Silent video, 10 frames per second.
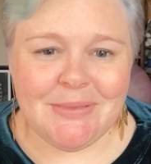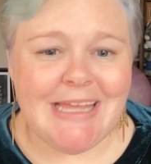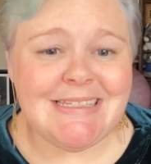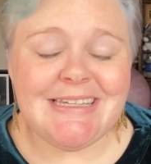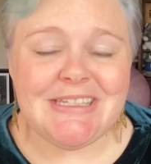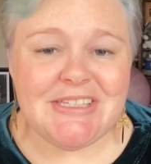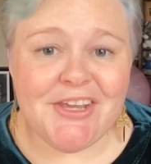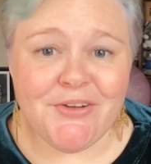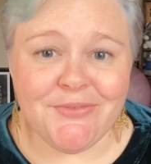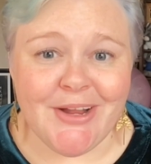Blessings to
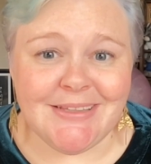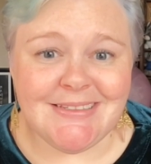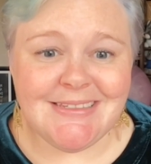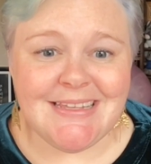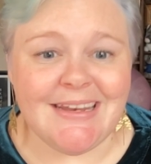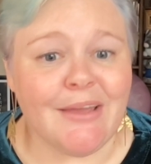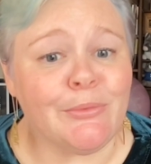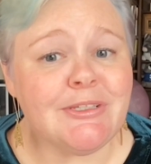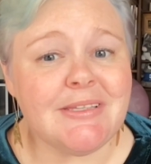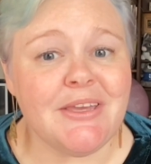you, friends, and I
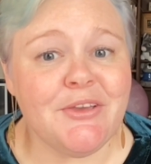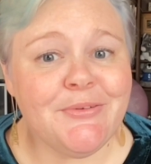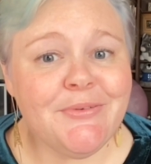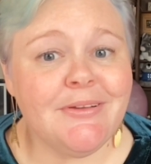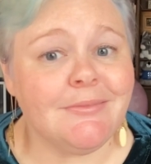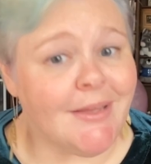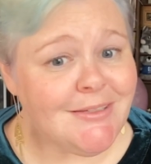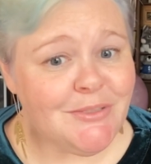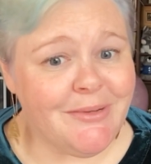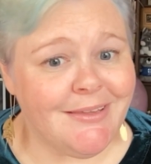will see you
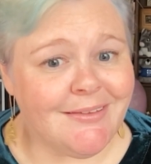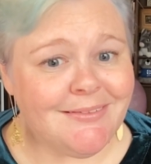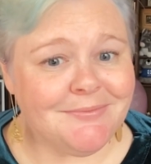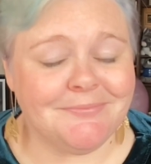next week.